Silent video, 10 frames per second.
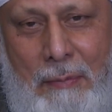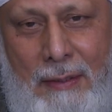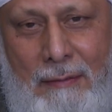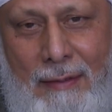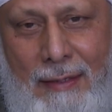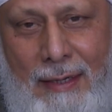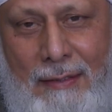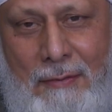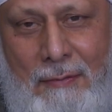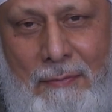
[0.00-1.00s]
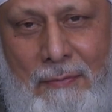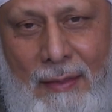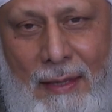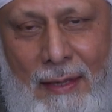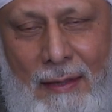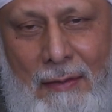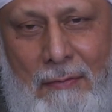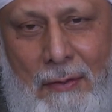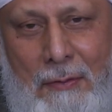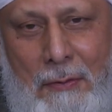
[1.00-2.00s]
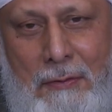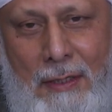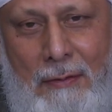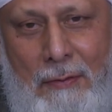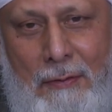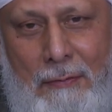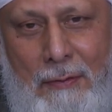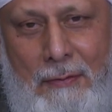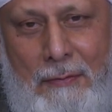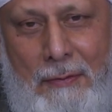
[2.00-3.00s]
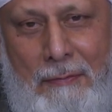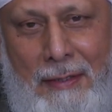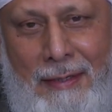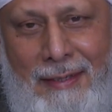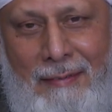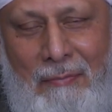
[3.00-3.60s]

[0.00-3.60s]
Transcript: particular case, for yourself or your, for your friend,